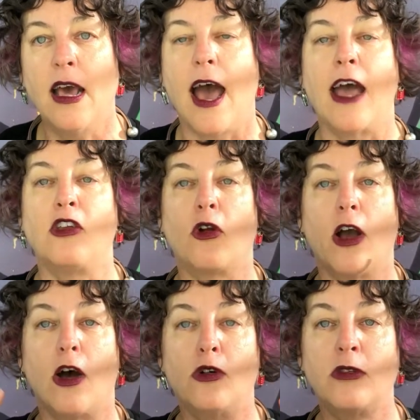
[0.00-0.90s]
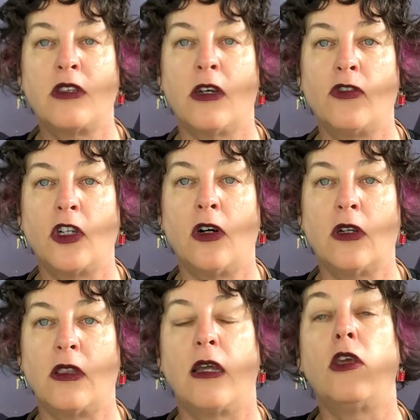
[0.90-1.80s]
and your own
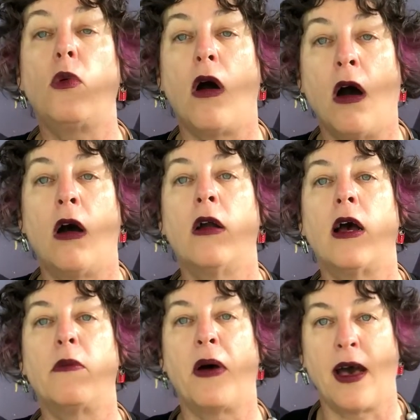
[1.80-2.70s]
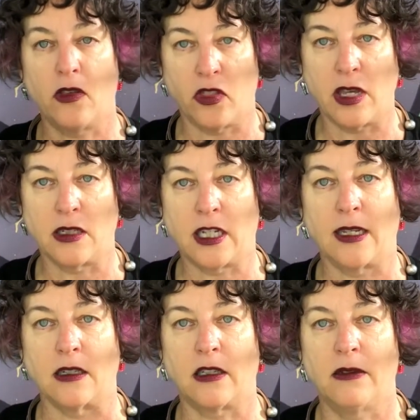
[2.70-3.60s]
self-talk than you are about the
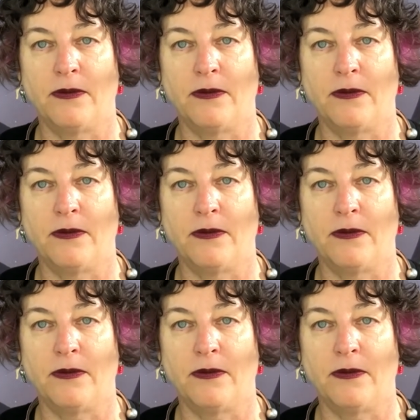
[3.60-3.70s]
intent.